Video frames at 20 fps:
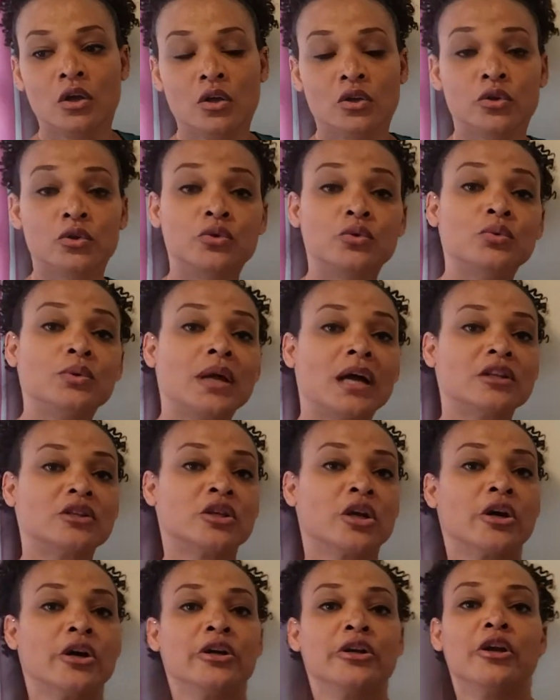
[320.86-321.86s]
You do not
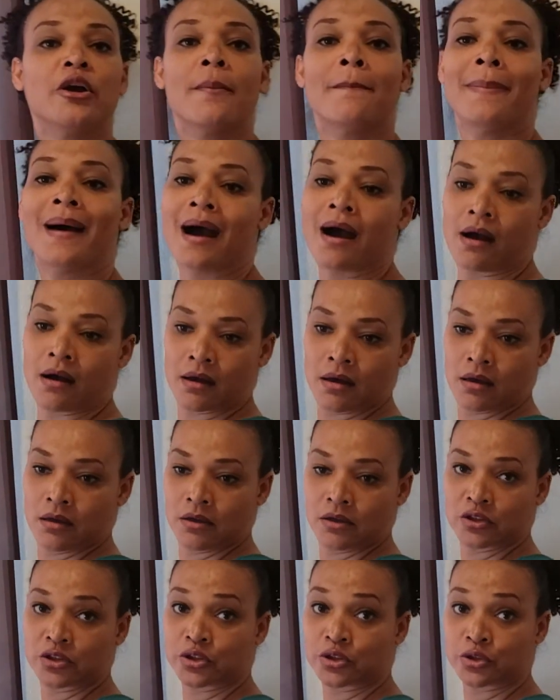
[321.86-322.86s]
turn your back
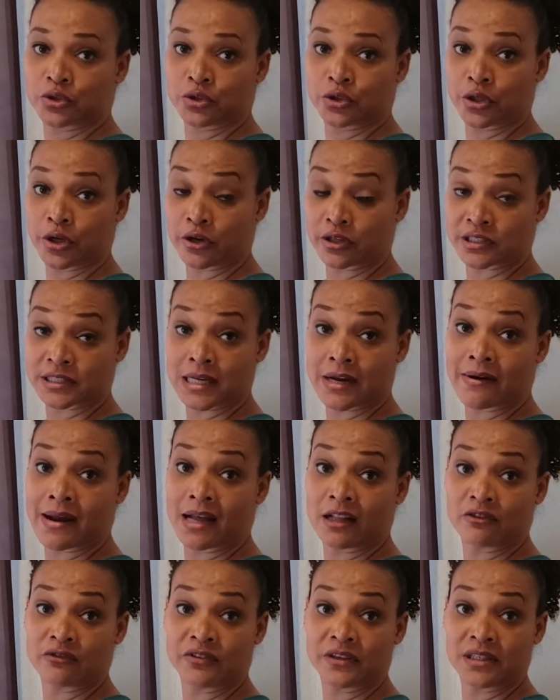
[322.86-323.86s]
to your
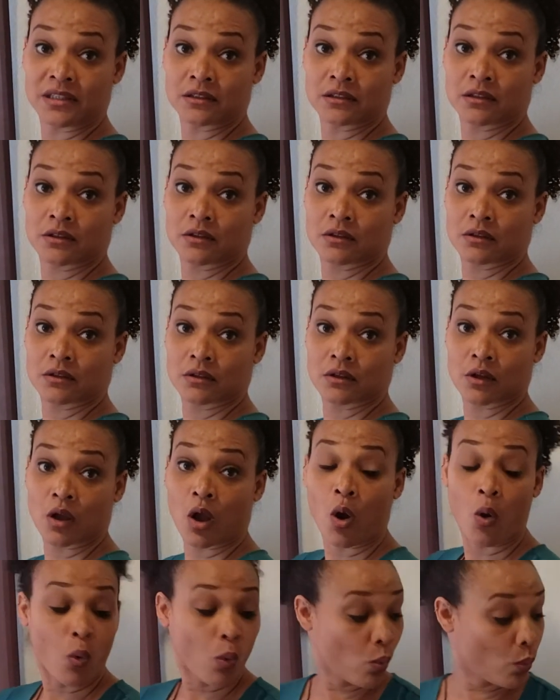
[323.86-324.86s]
sterile field.
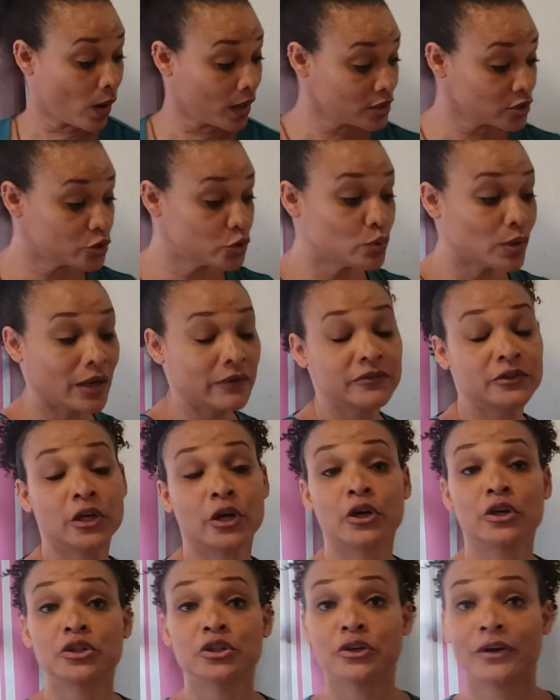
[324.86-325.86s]
Once you have
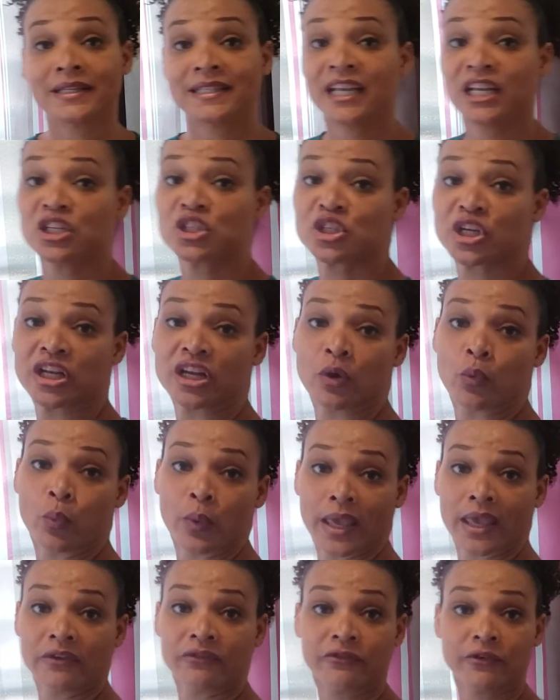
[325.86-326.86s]
turned your attention
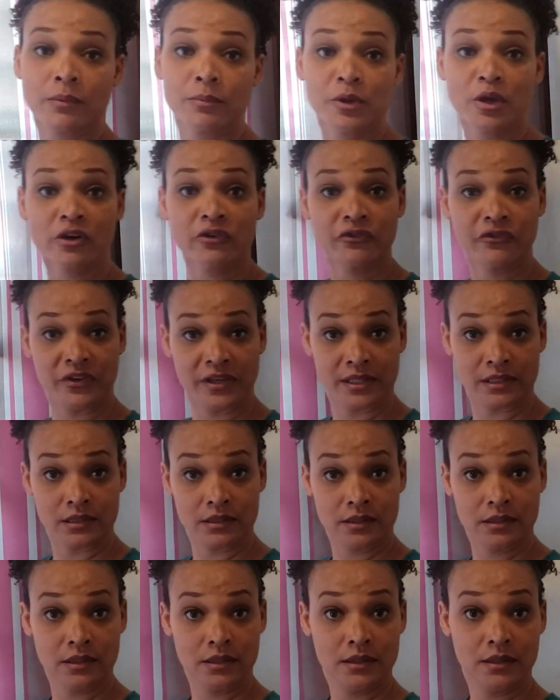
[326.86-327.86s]
away from your field
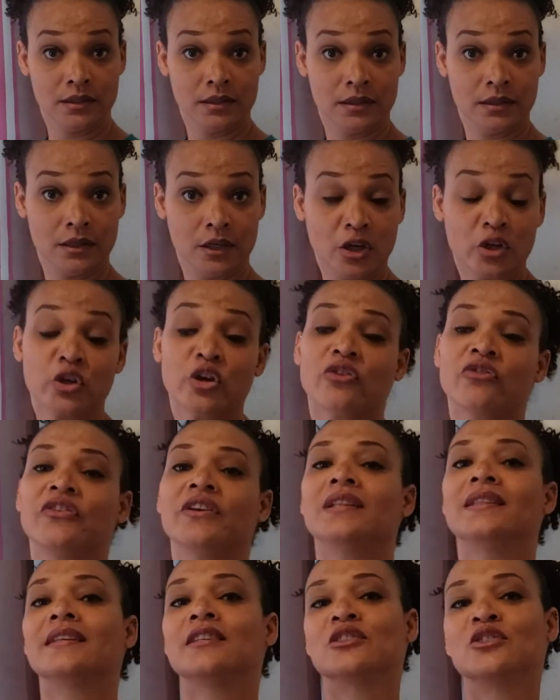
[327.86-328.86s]

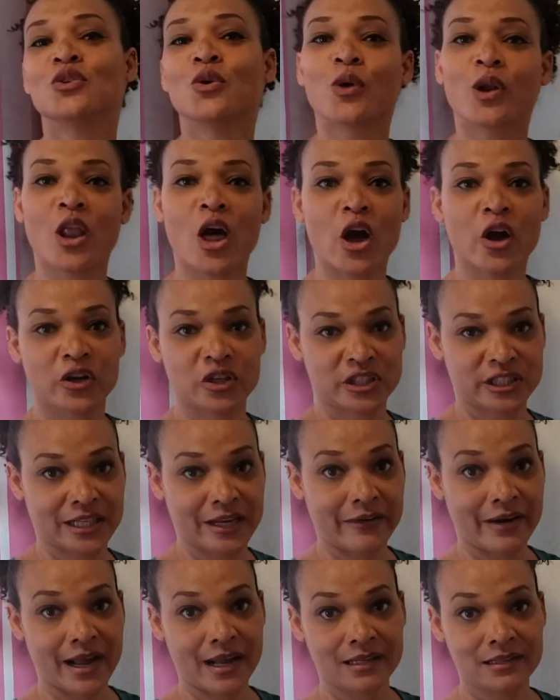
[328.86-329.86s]
is no longer
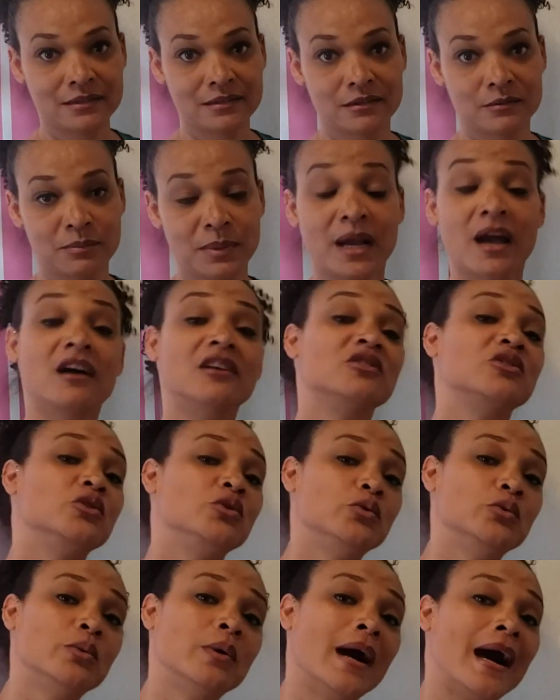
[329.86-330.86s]
sterile because
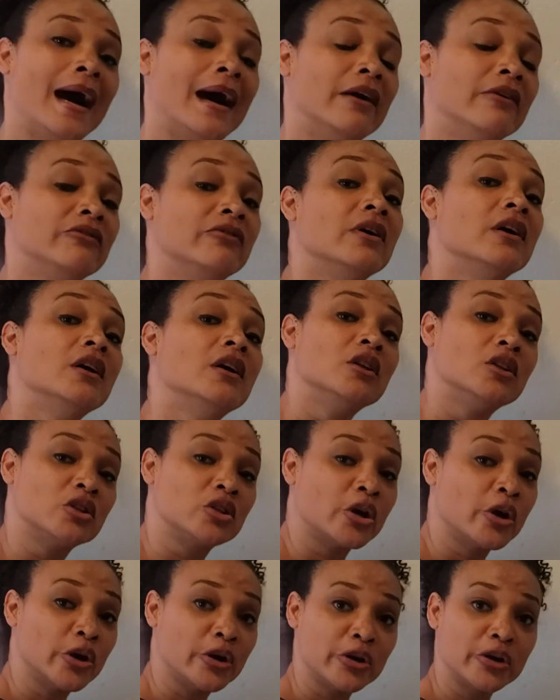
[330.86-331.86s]
you have
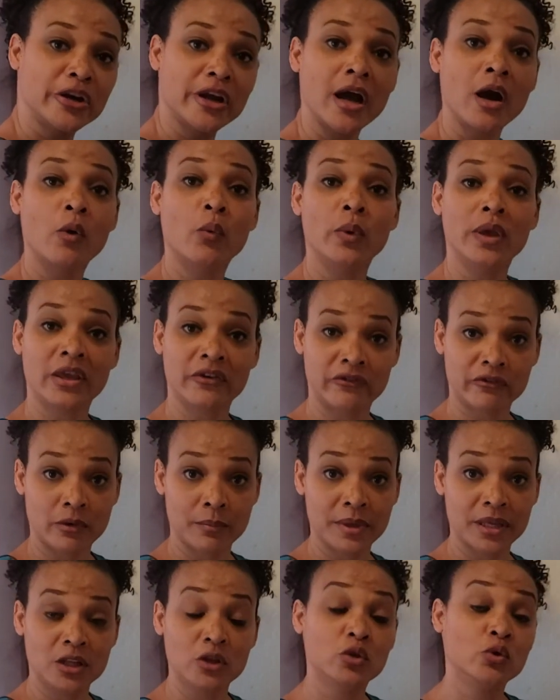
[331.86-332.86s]
turned away from
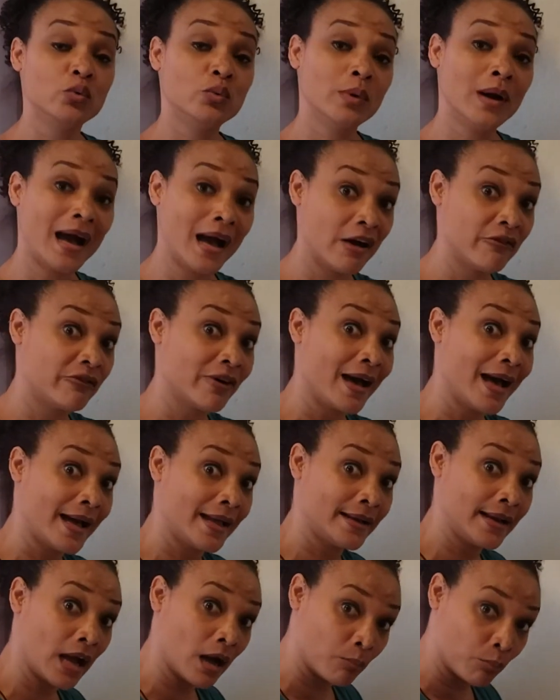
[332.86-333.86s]
it. You have had
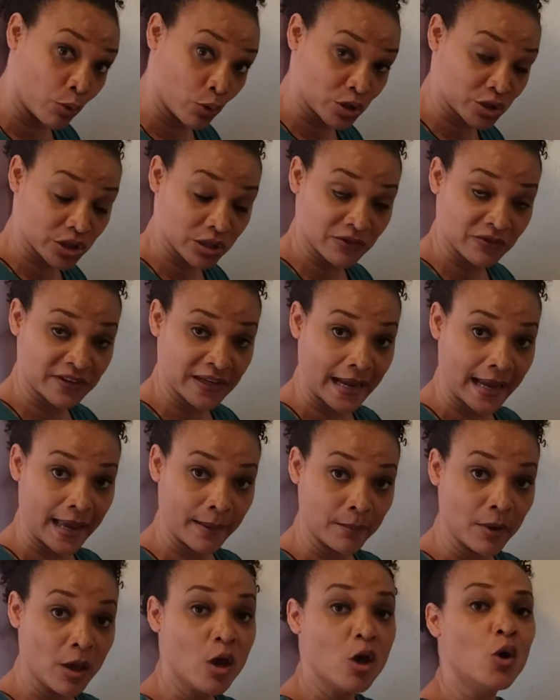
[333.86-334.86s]
a portion of
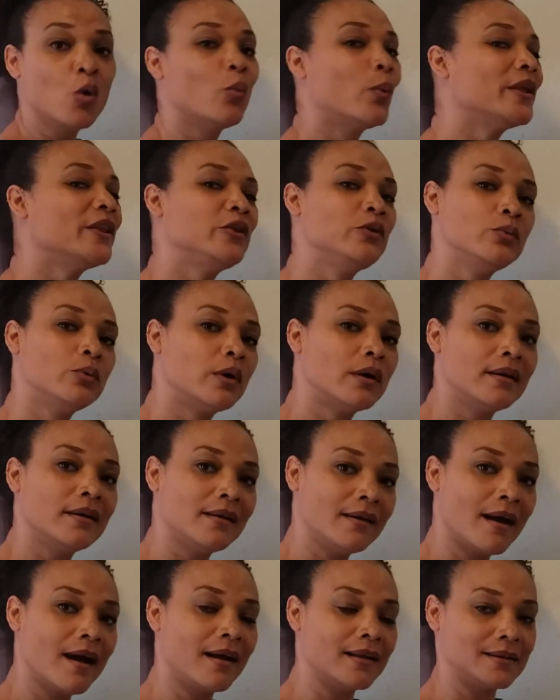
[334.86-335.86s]
time when you are
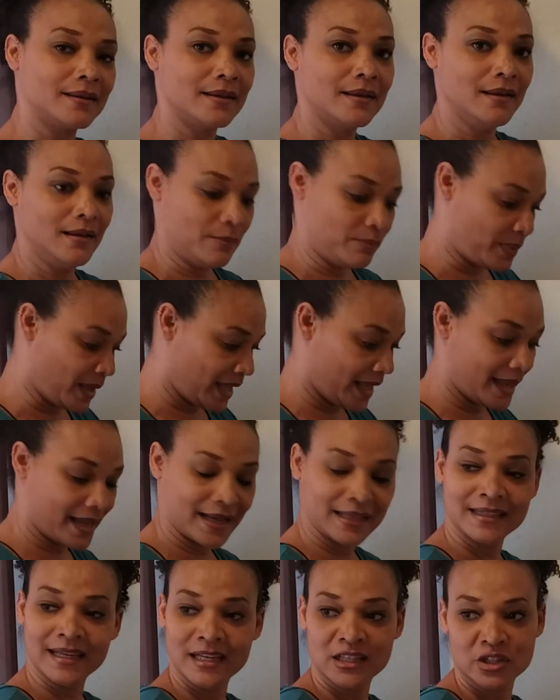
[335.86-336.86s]
not paying
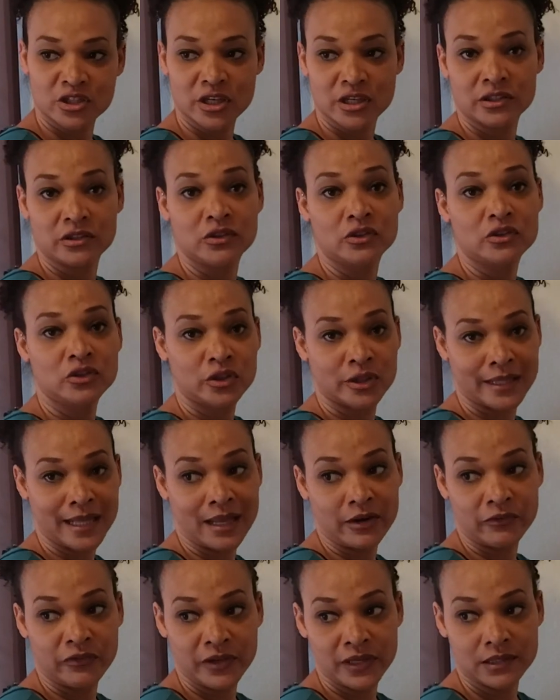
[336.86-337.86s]
attention to
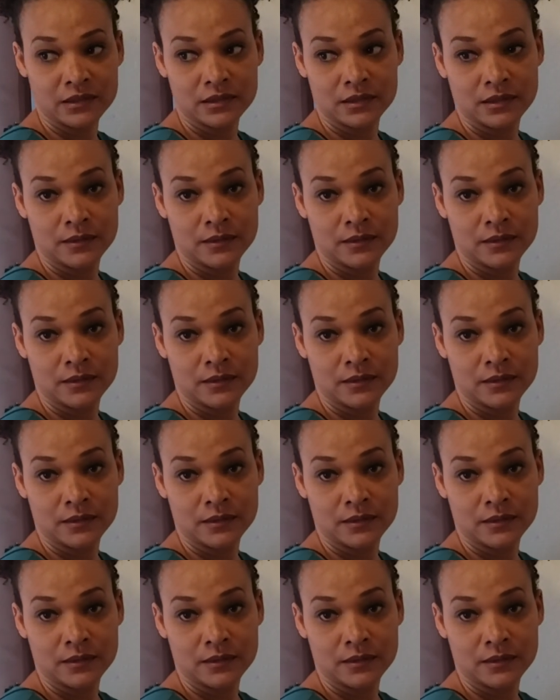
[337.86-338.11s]
that field.